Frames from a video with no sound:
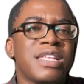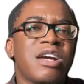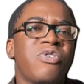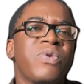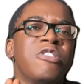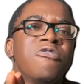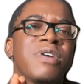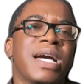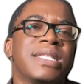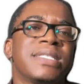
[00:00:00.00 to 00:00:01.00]
Now we
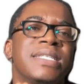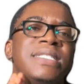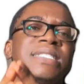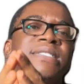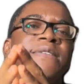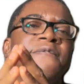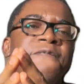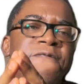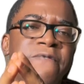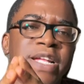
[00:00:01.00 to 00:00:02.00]
look at the
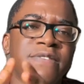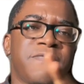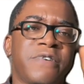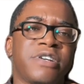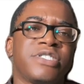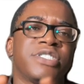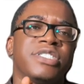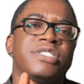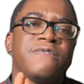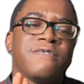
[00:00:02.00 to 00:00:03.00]
different
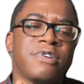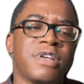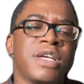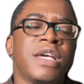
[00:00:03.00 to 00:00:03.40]
functions of law.